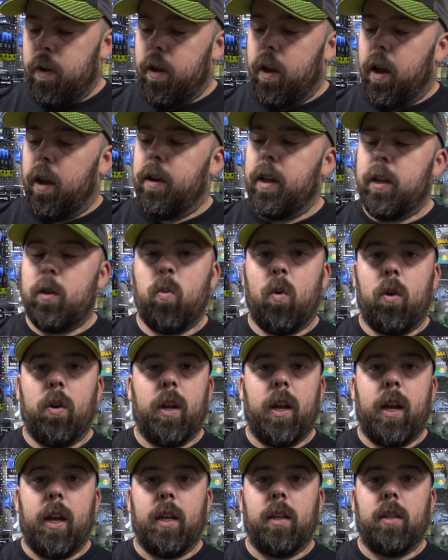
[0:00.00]
And this one
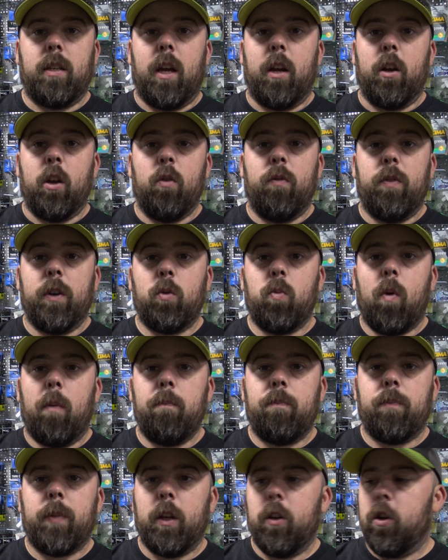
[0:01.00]
is a New Fish
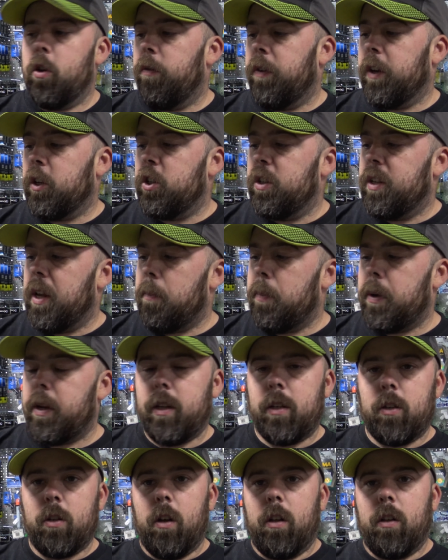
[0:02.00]
one, a New Fish Zip
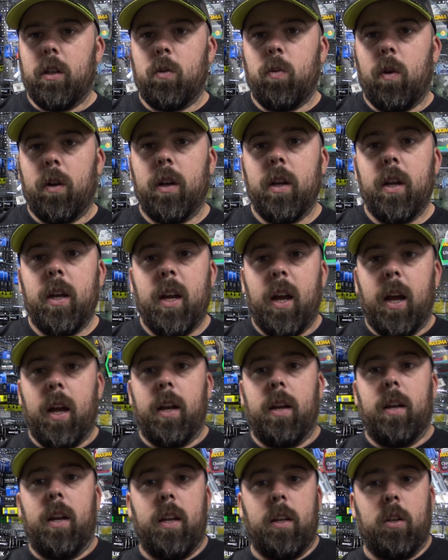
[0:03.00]
it's called, this one,
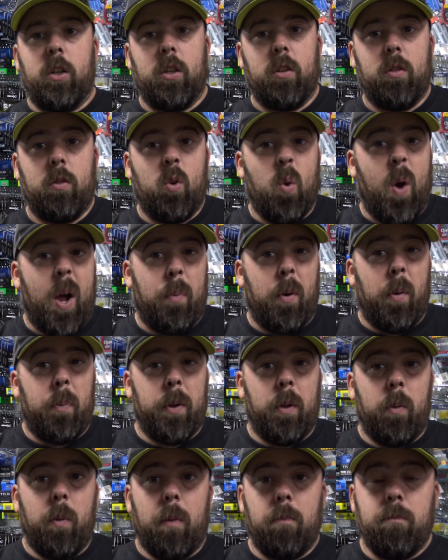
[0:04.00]
and it's quite a
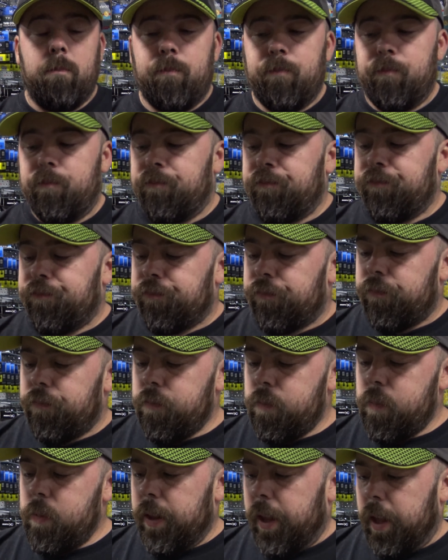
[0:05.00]
popular one.
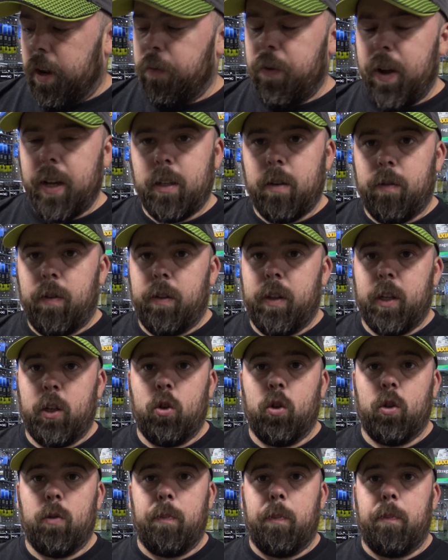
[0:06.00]
And effectively this
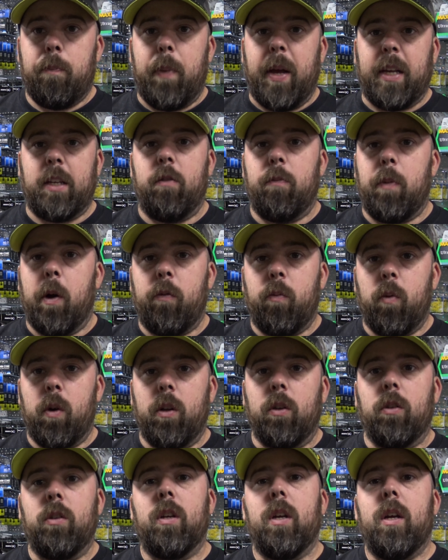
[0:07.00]
does best of both
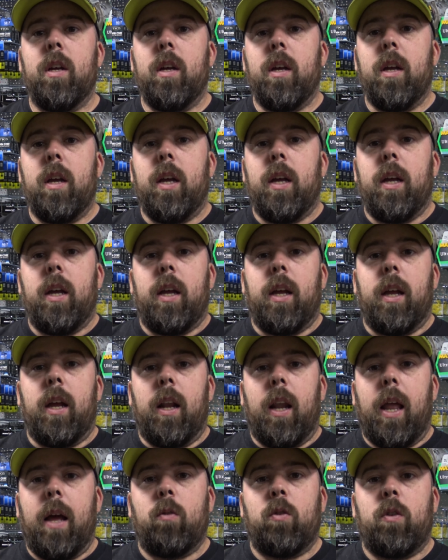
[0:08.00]
worlds. It
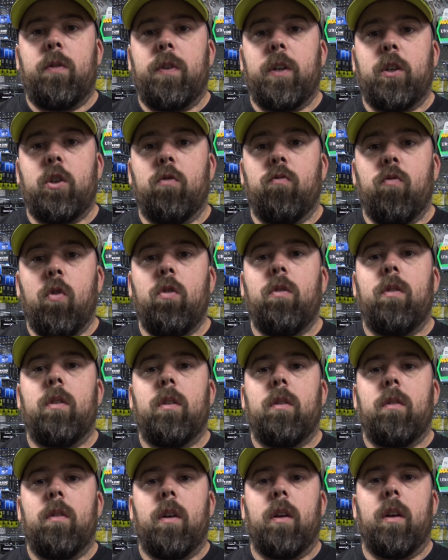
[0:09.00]
allows the fish to run
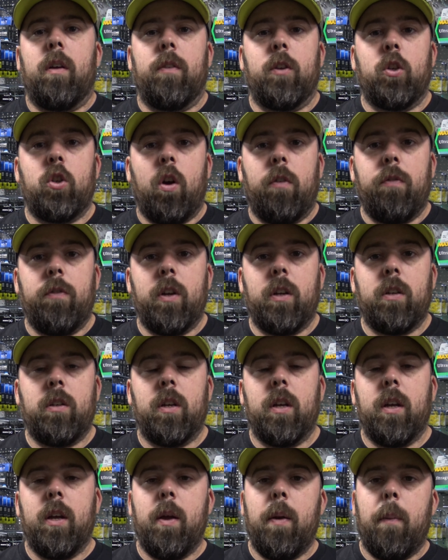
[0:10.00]
in the softness,
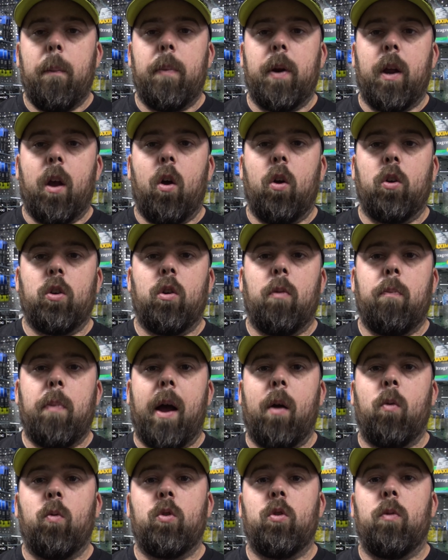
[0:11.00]
but it also
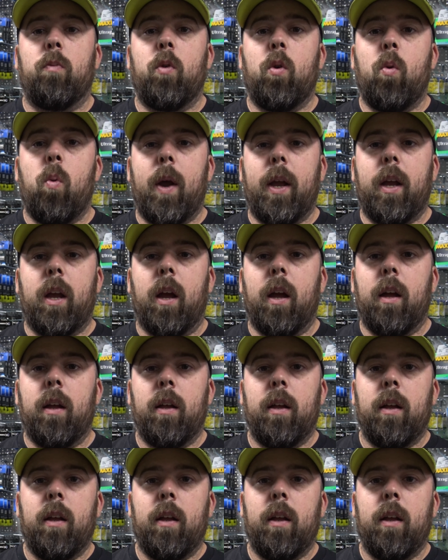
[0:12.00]
powers up quicker